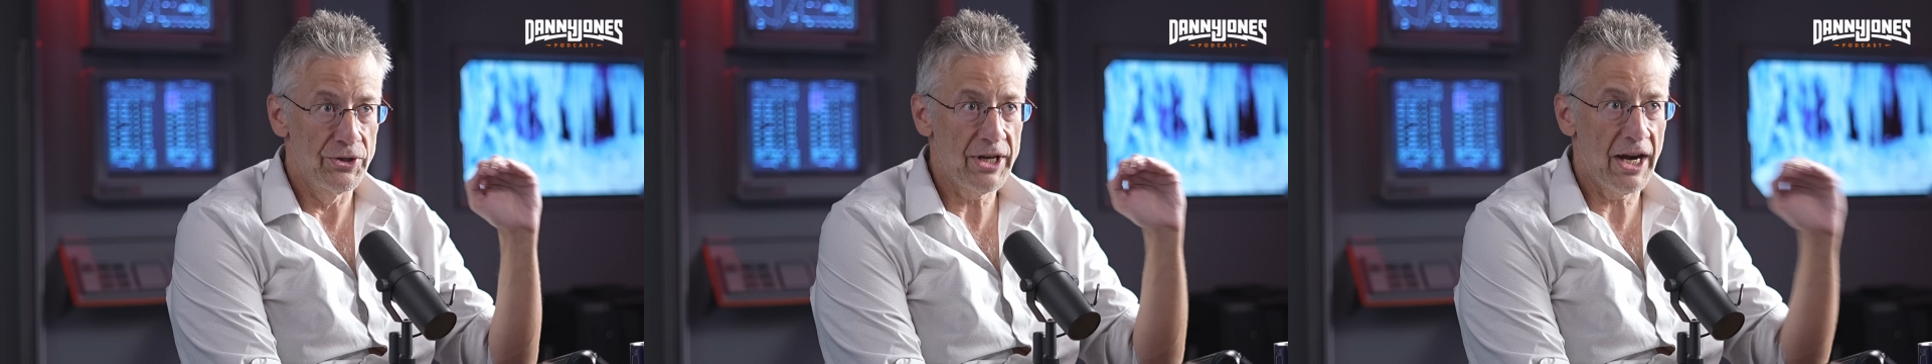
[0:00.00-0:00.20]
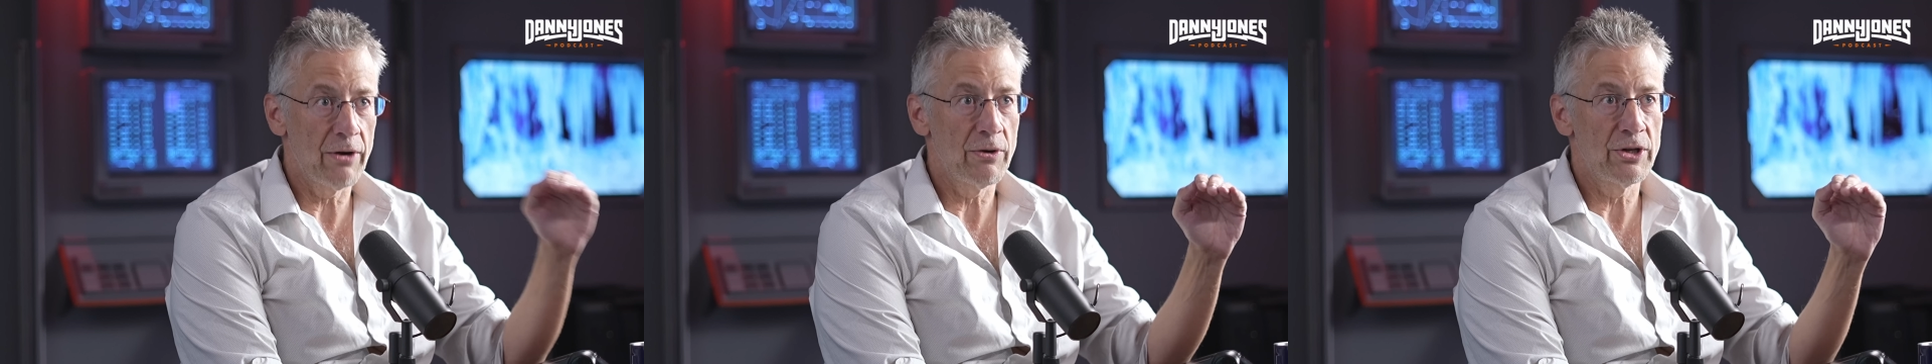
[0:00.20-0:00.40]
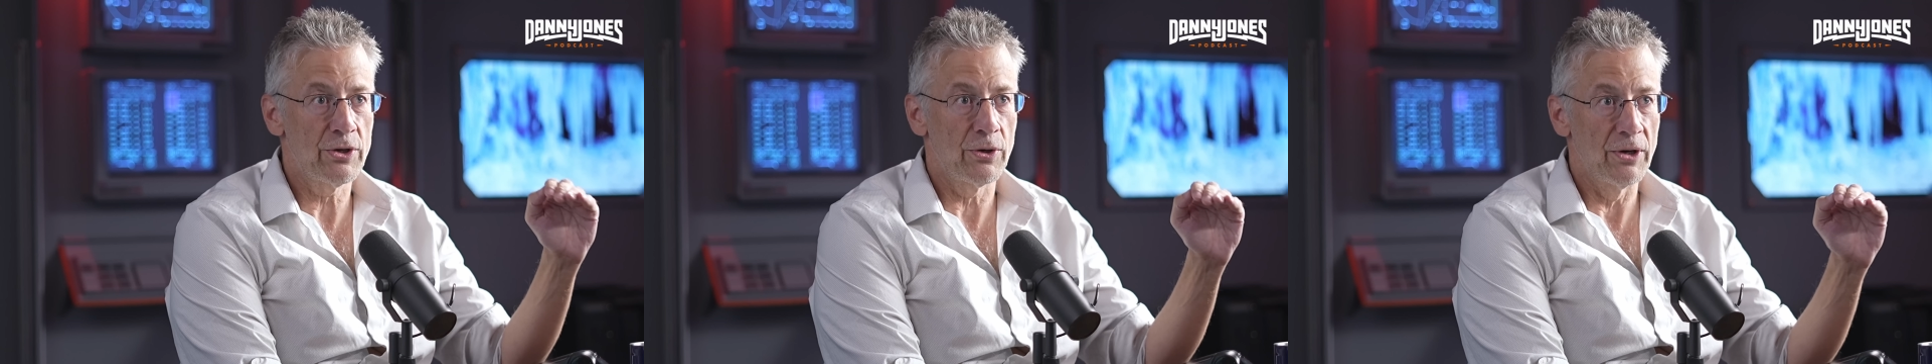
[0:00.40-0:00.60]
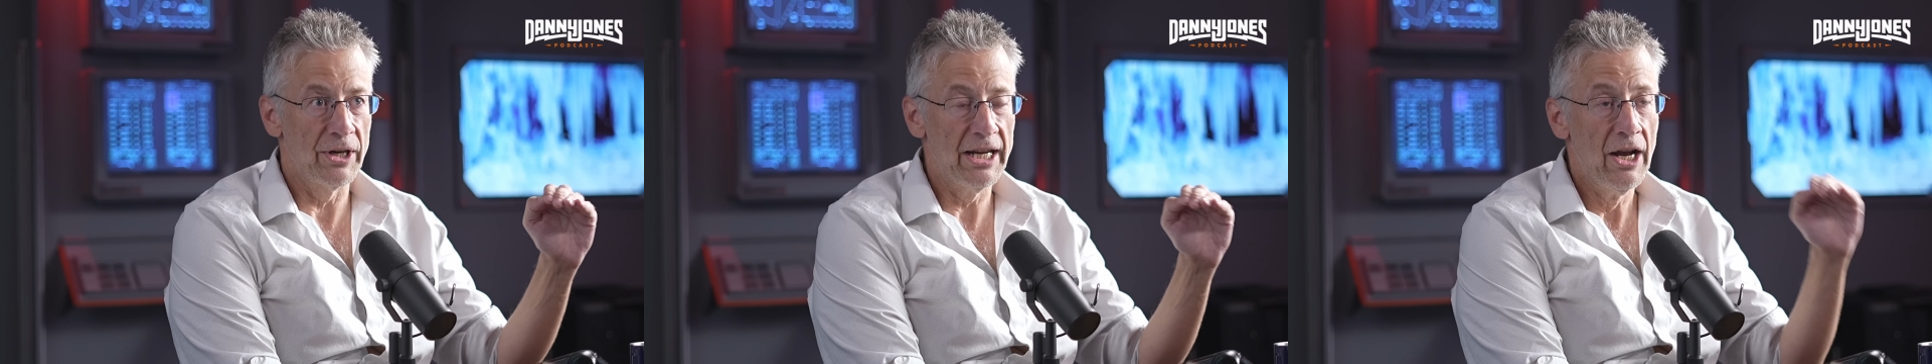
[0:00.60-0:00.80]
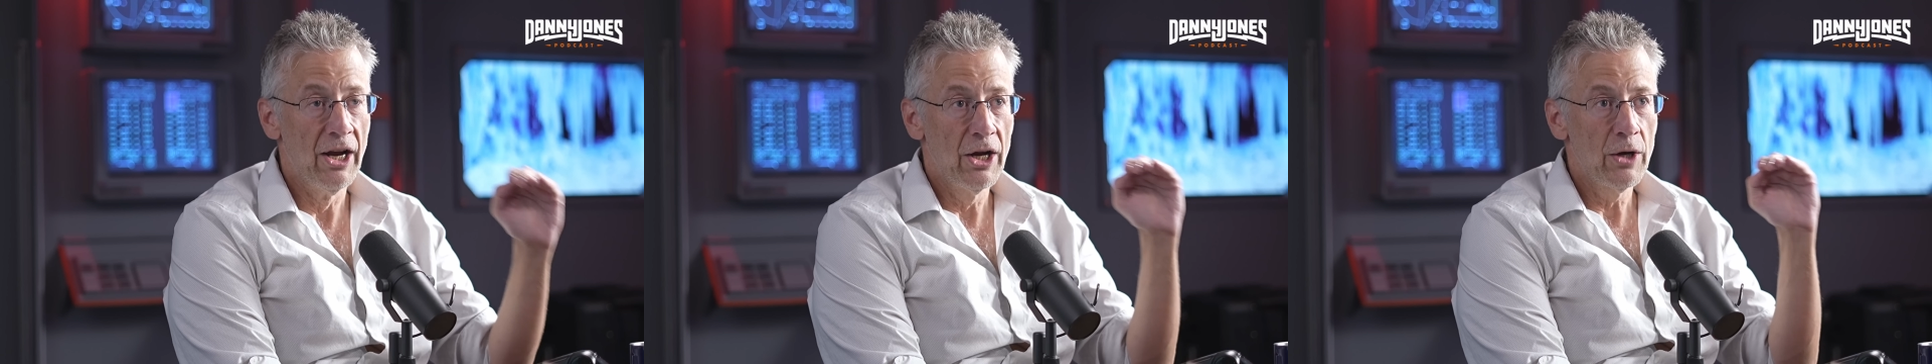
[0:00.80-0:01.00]
territory
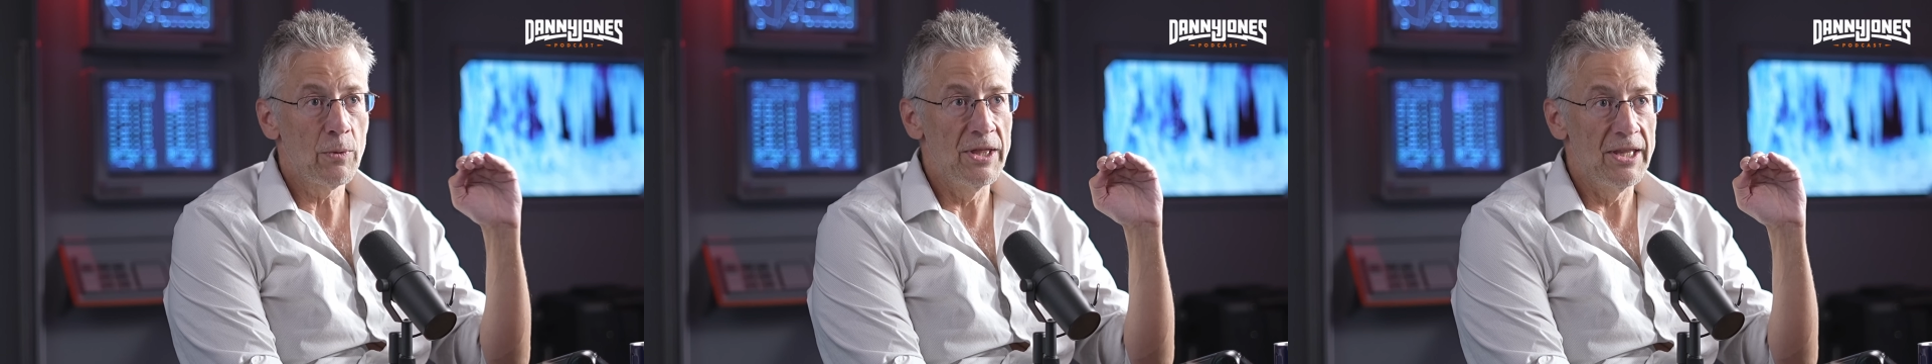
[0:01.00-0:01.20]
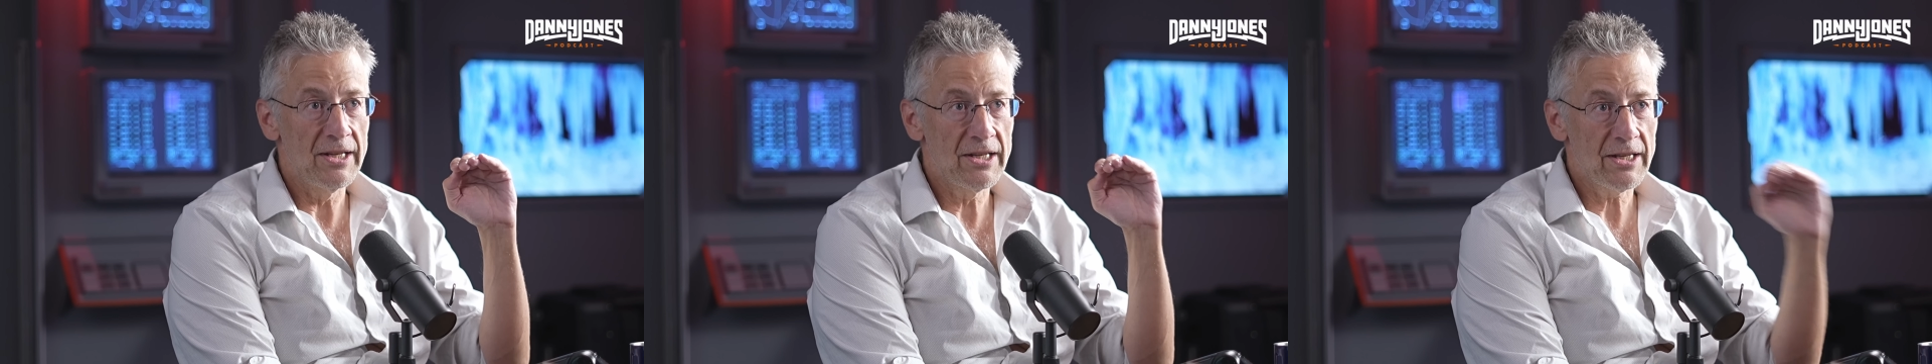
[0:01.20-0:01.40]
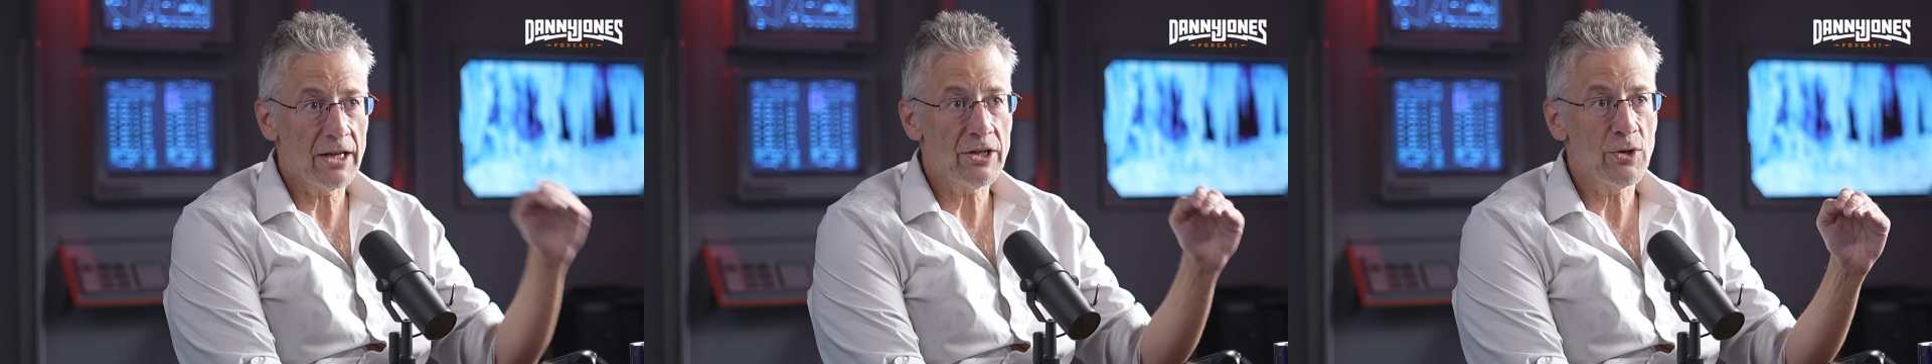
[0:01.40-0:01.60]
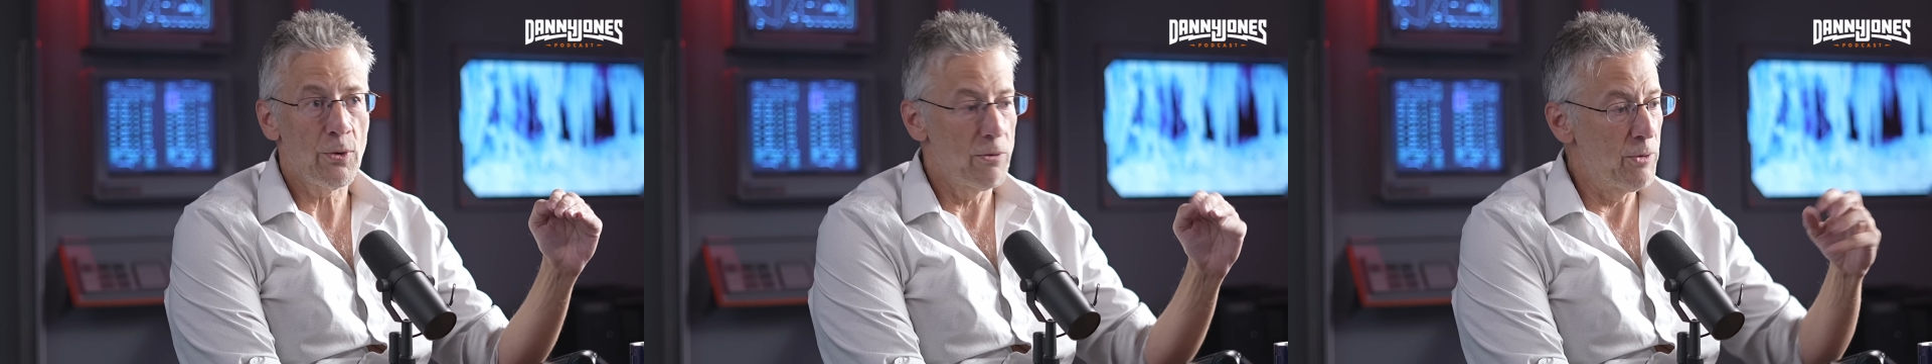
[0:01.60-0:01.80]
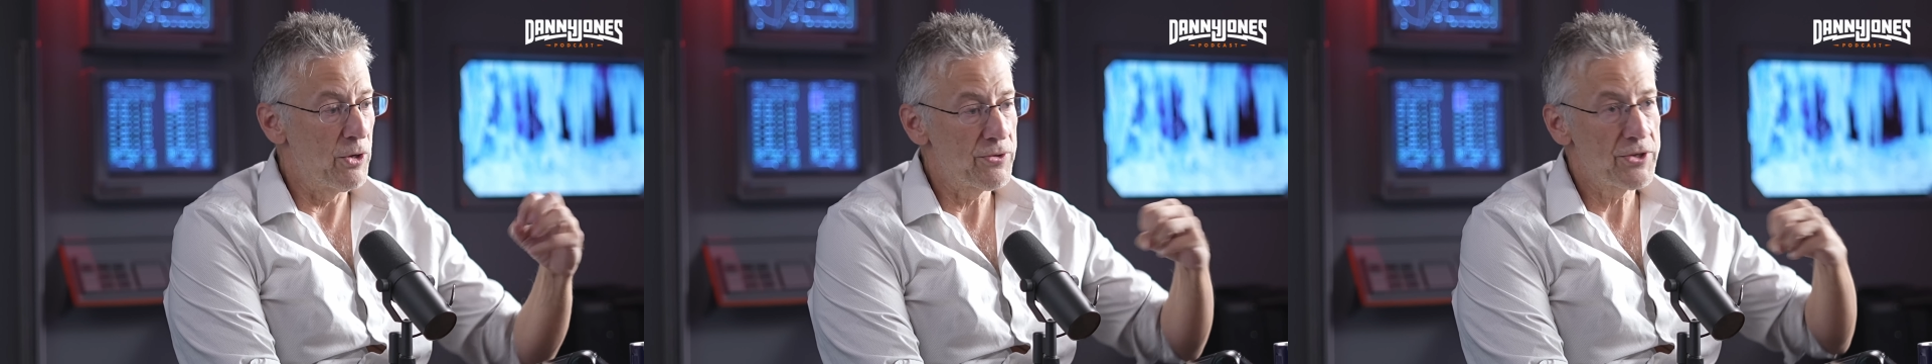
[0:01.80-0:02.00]
with these sex
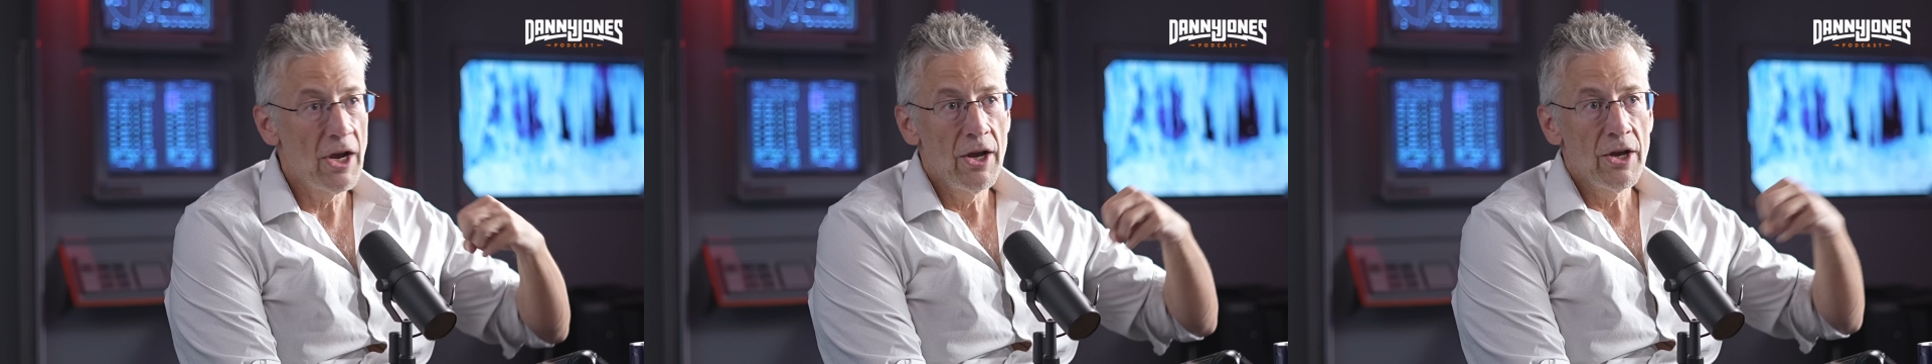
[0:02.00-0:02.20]
hormones.